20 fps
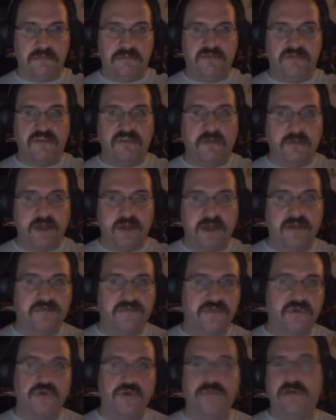some kind
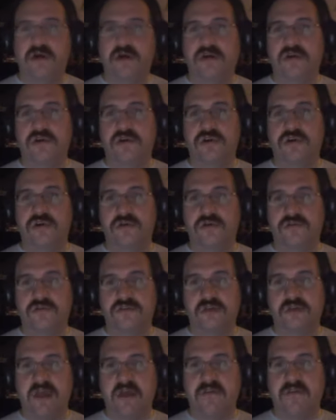of coupon code
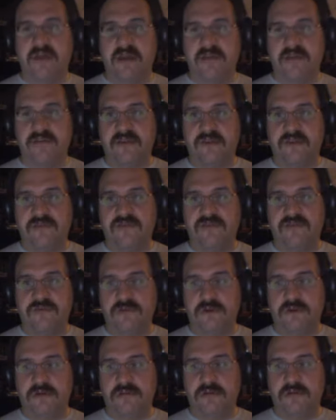to have access
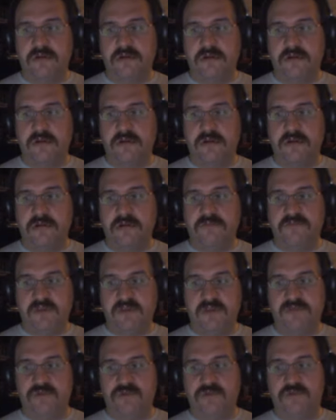to it
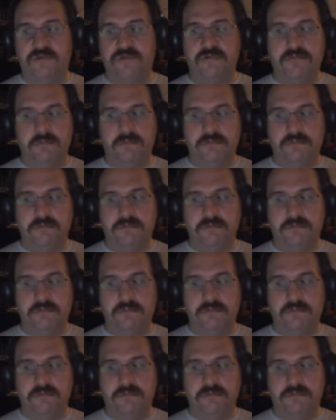via Voodoo.